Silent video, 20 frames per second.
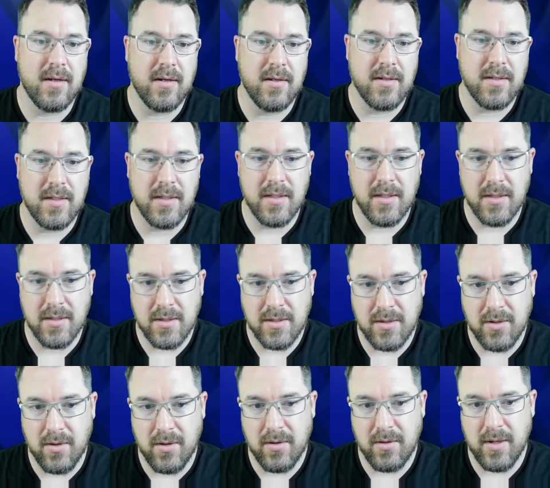can see the
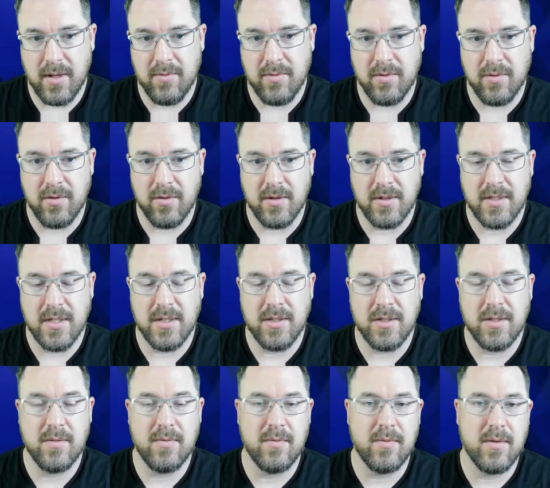star level or
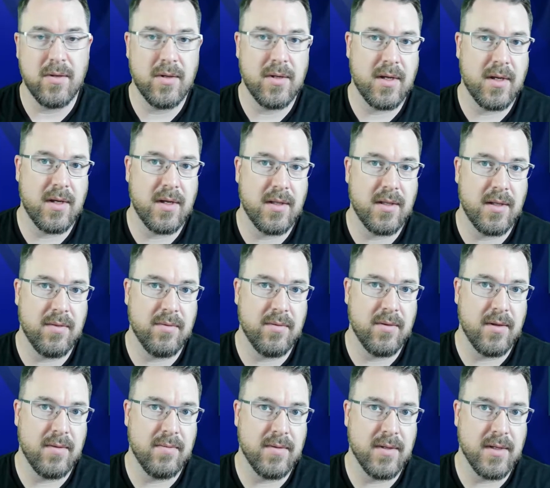ascension
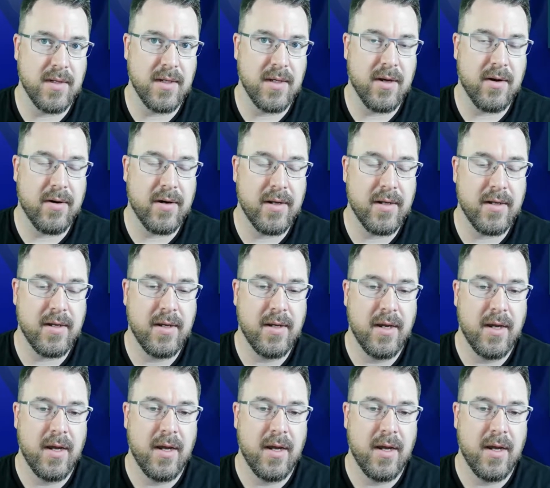level of the incarnate.